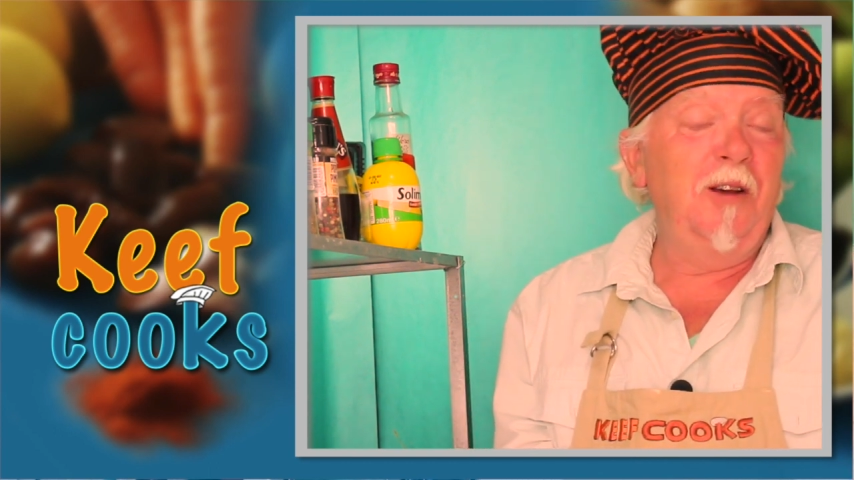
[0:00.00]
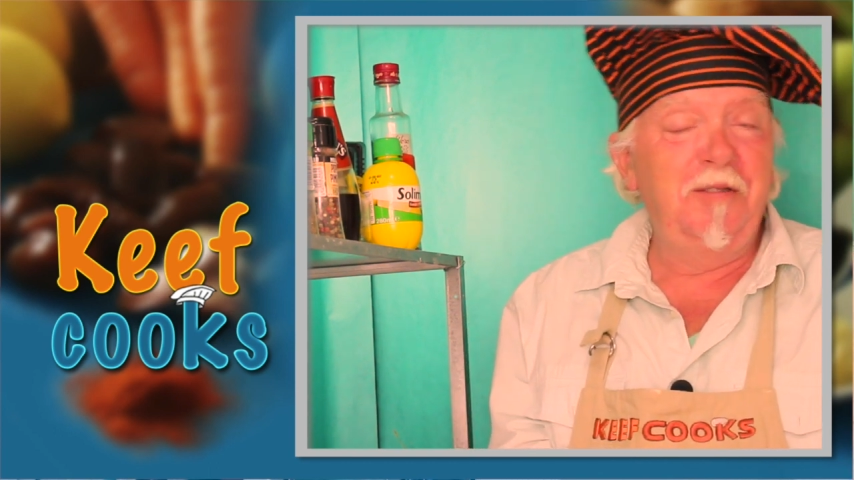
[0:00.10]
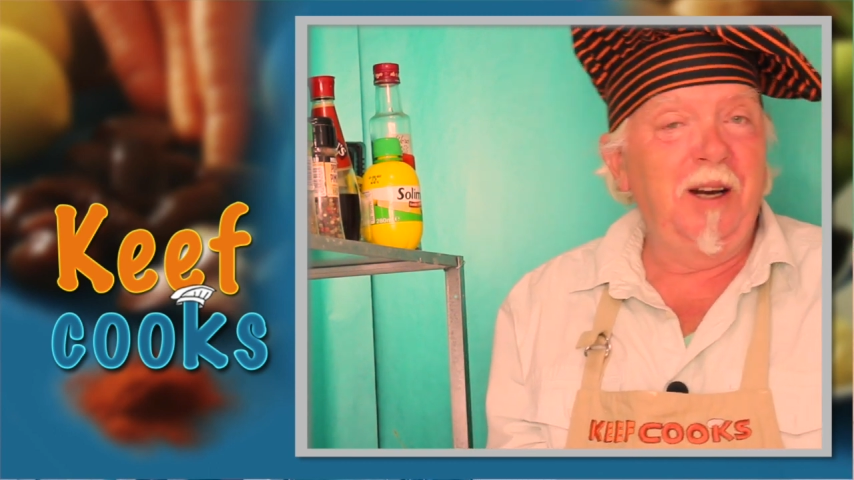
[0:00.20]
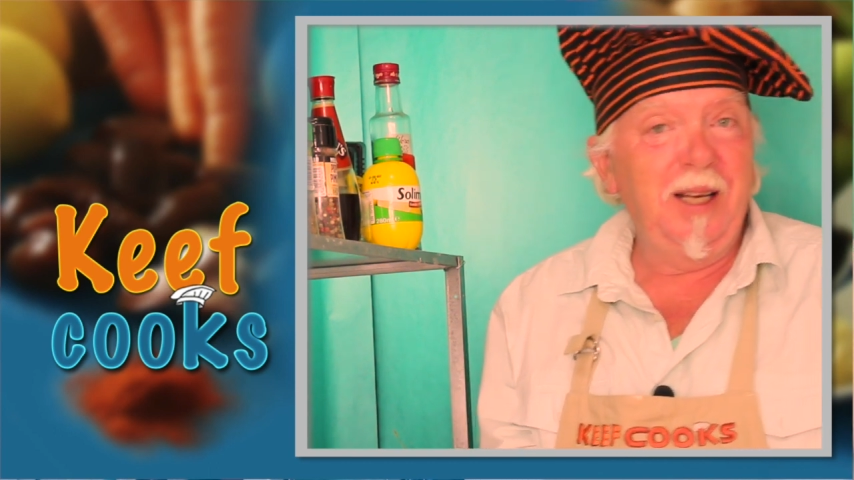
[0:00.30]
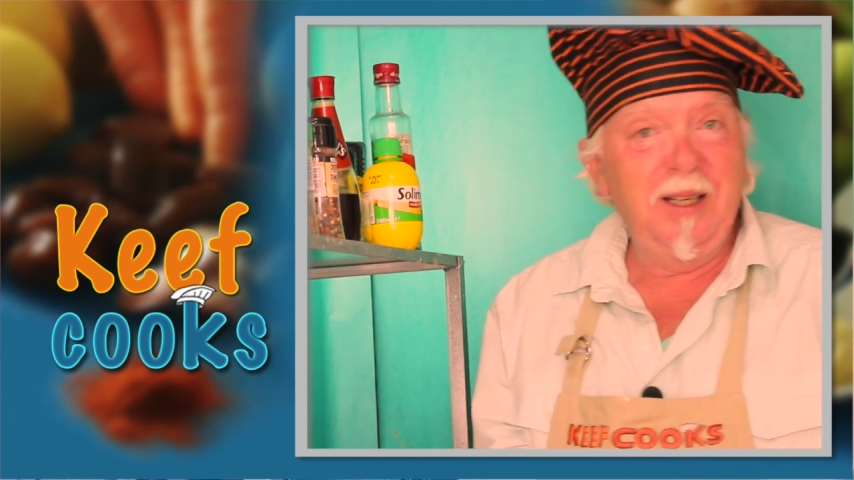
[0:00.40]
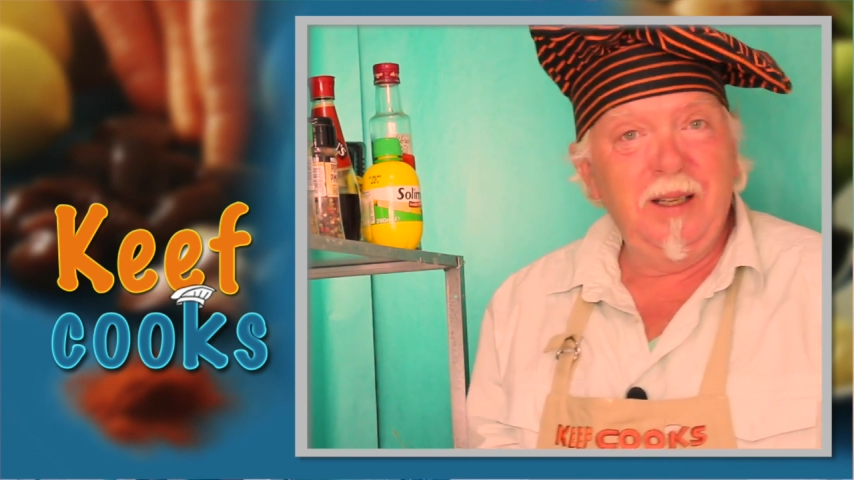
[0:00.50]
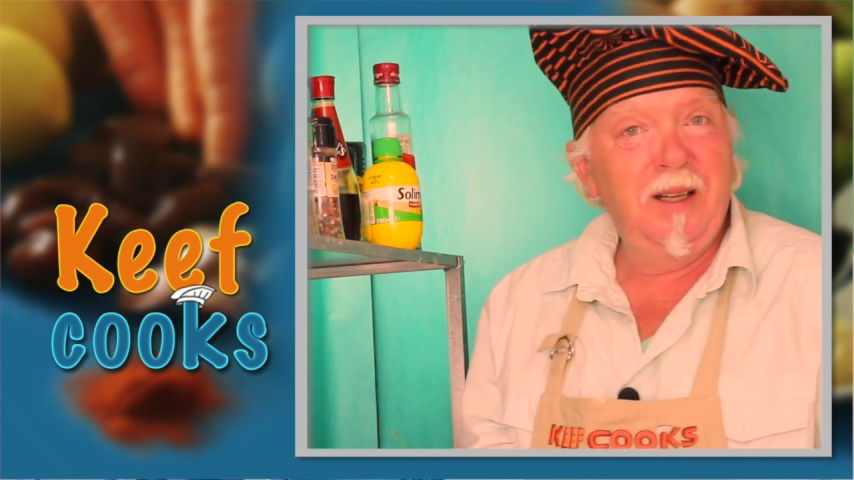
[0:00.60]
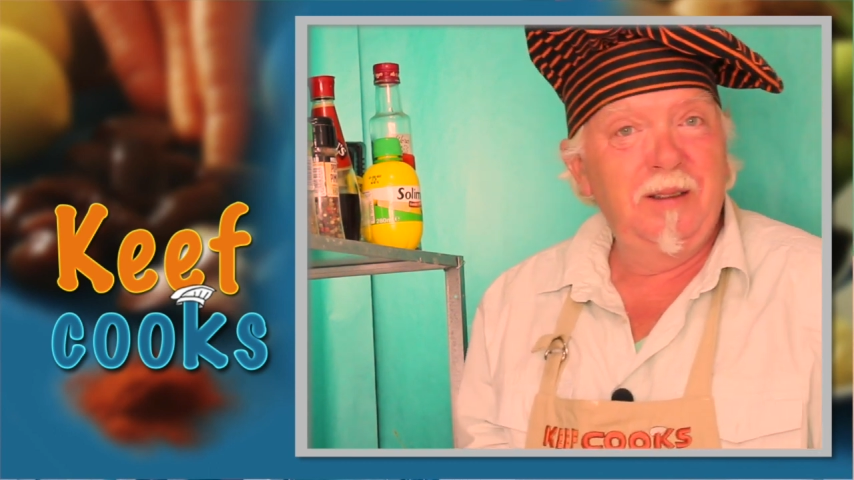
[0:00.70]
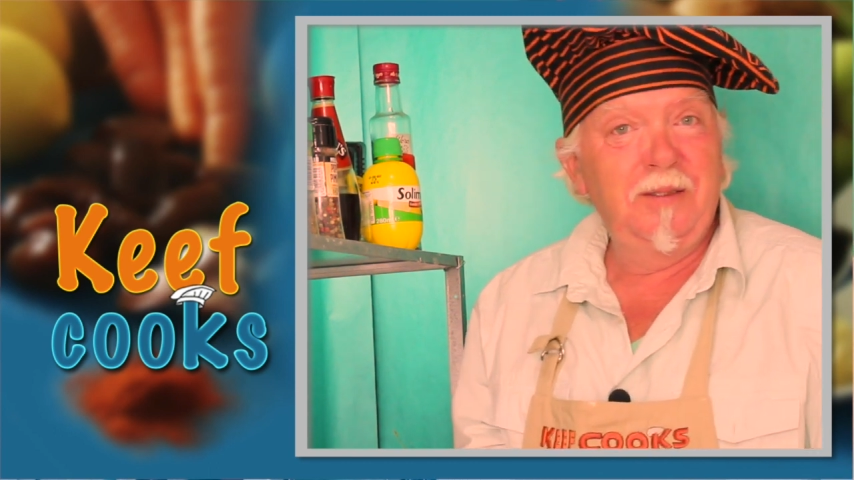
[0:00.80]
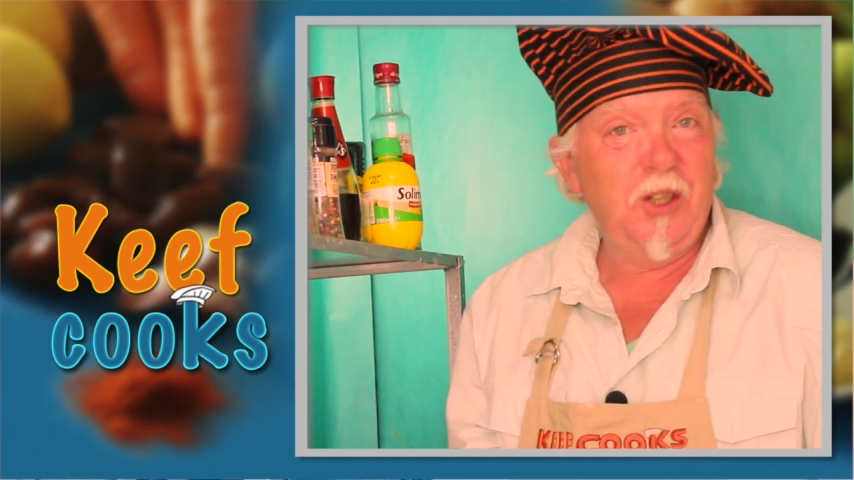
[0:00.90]
filling
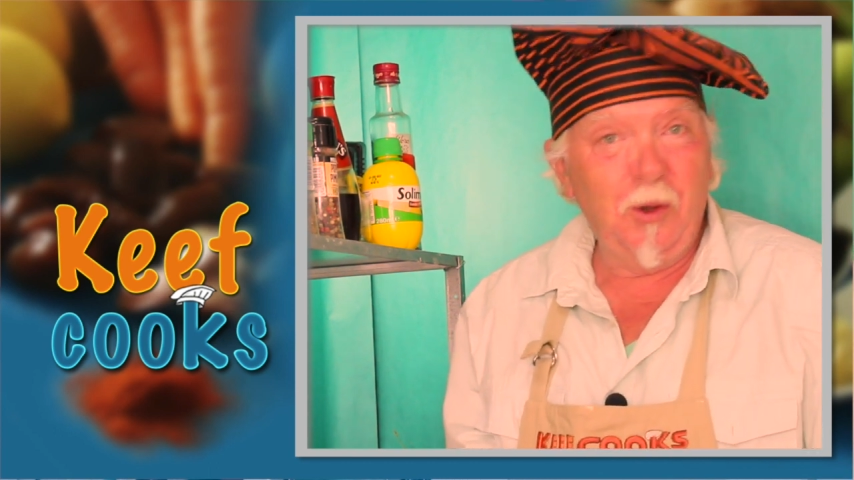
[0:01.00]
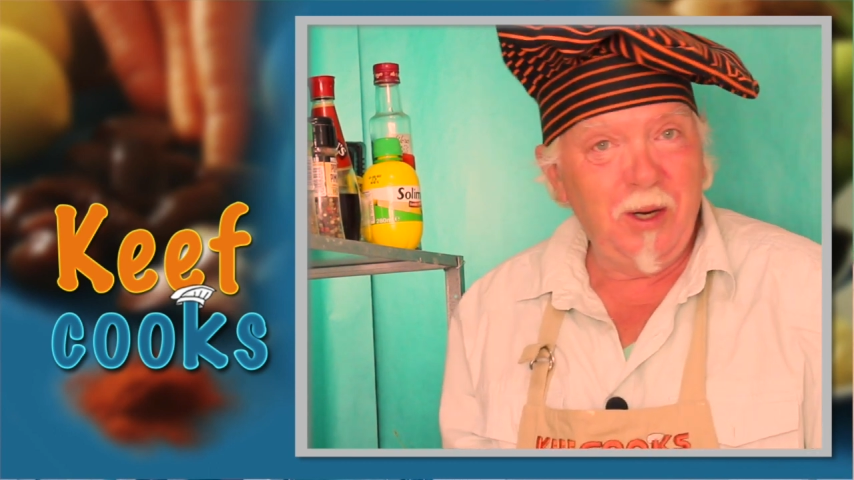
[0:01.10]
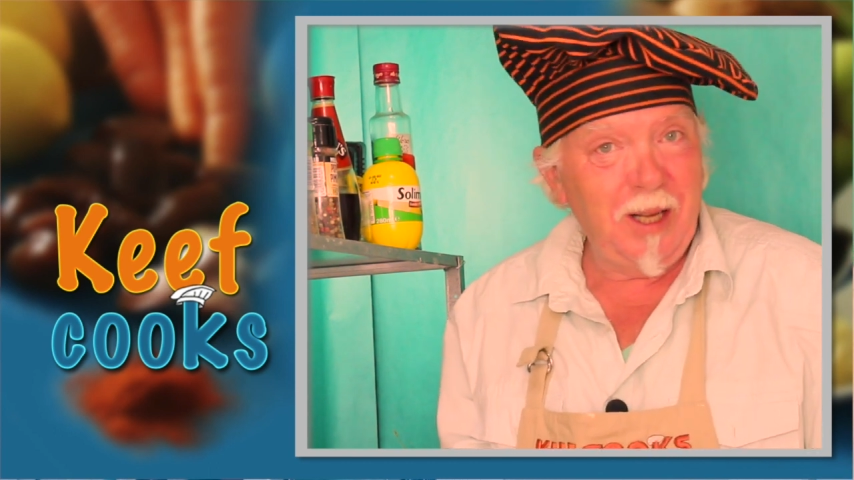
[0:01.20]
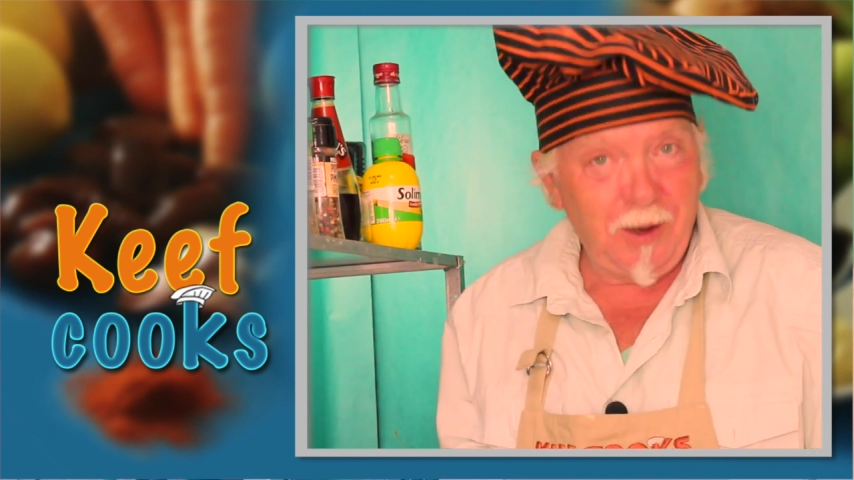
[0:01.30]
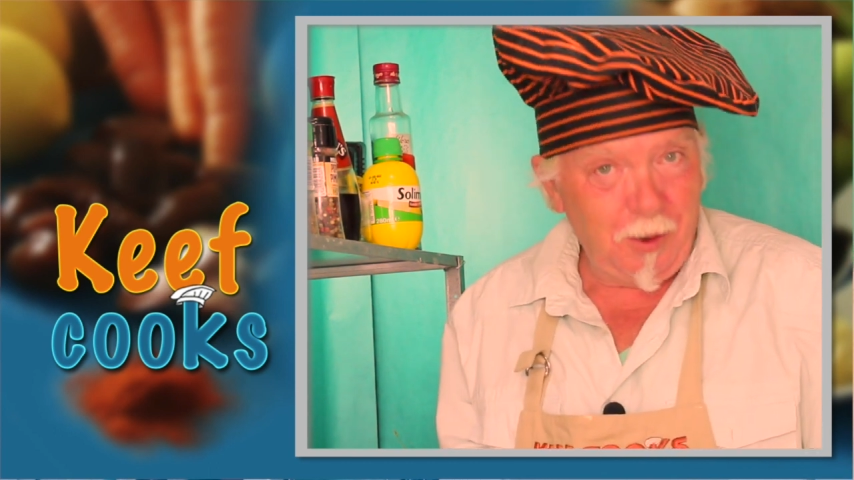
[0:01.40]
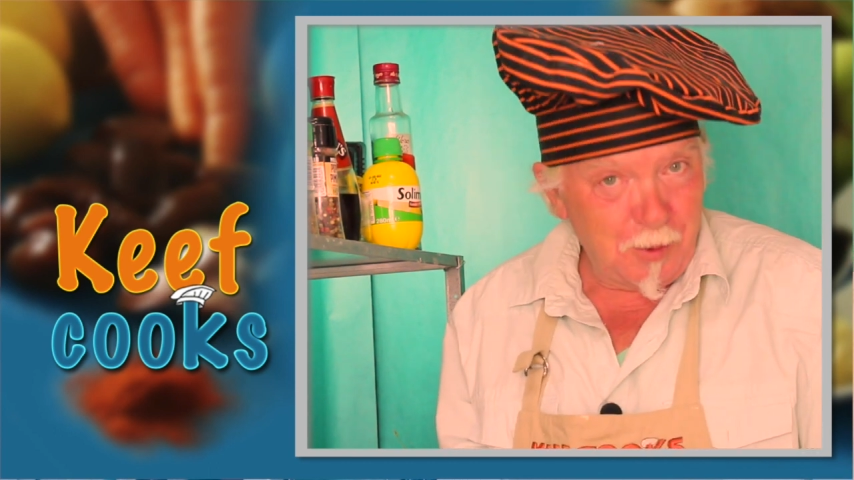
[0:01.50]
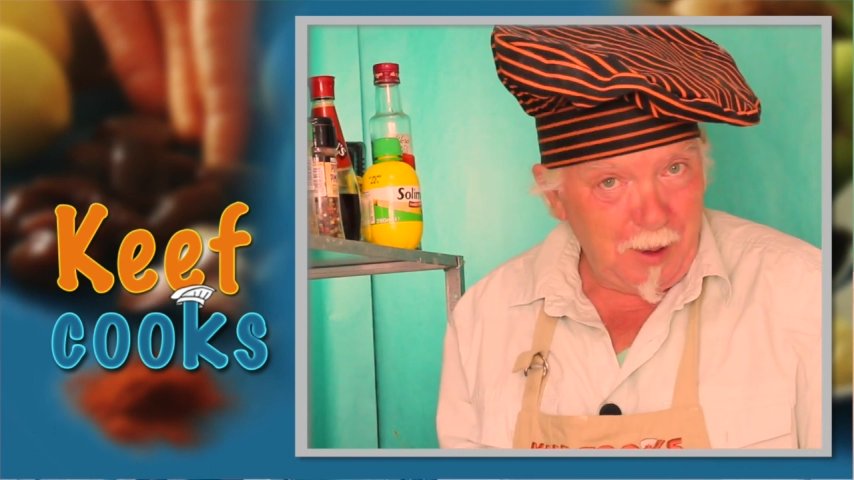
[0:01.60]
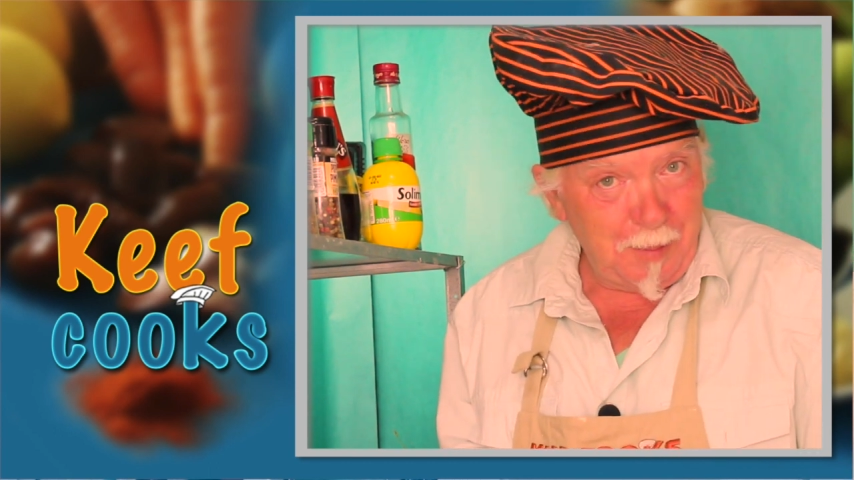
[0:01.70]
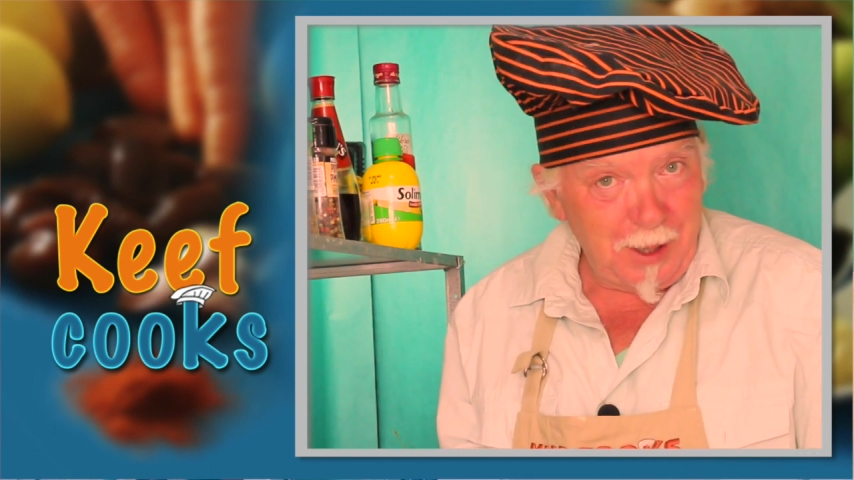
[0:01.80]
totally enclosed by